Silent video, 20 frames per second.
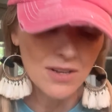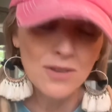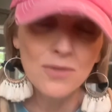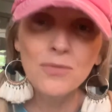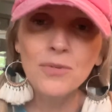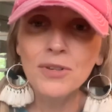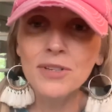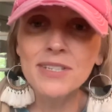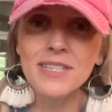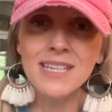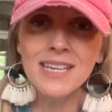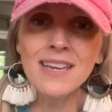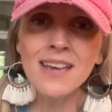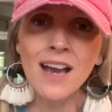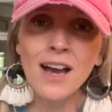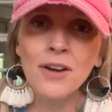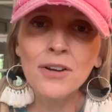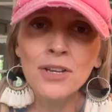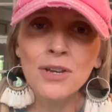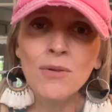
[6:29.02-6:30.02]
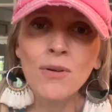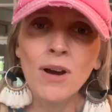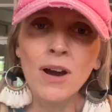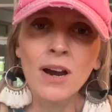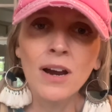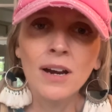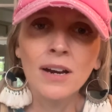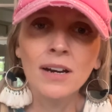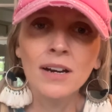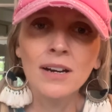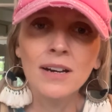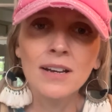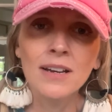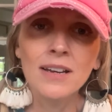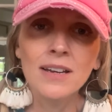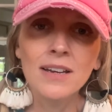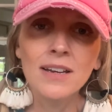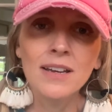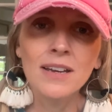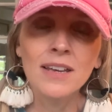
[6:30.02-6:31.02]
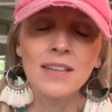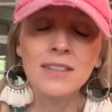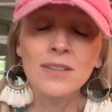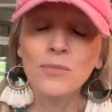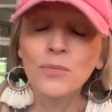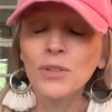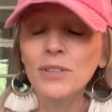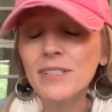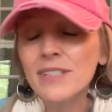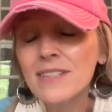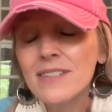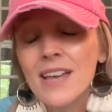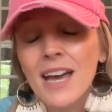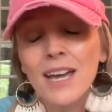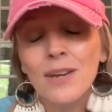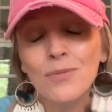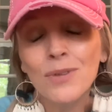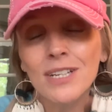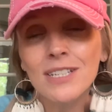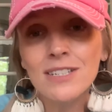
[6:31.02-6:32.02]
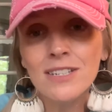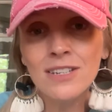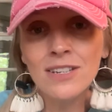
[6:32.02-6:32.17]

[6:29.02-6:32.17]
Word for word: we'll see how you are, and then we'll decide what to